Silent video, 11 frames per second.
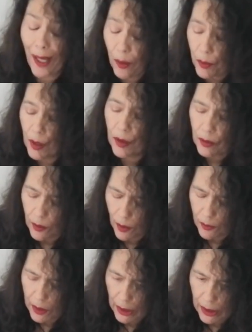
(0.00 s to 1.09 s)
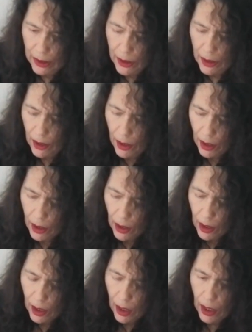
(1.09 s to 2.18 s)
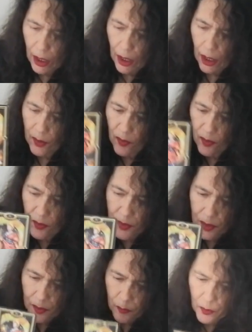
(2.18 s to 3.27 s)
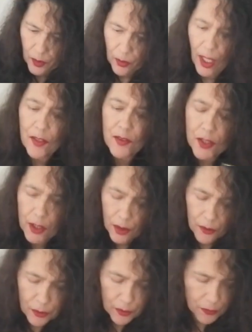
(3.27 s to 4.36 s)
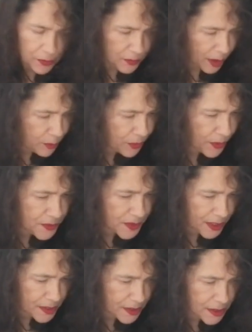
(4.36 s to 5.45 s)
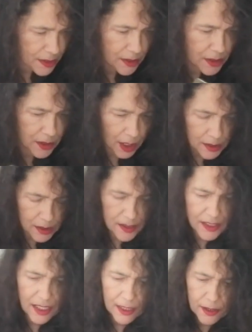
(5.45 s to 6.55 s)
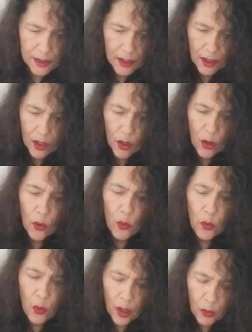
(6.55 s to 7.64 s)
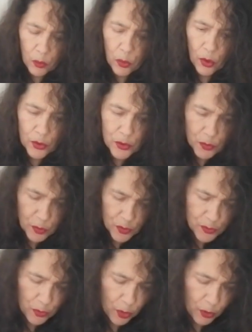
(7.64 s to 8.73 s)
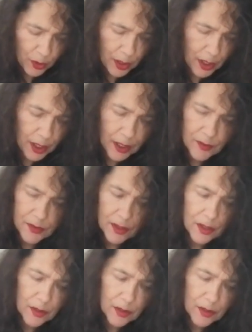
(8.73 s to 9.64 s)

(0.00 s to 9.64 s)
power, okay, and you had to go through that process to understand what was wrong. And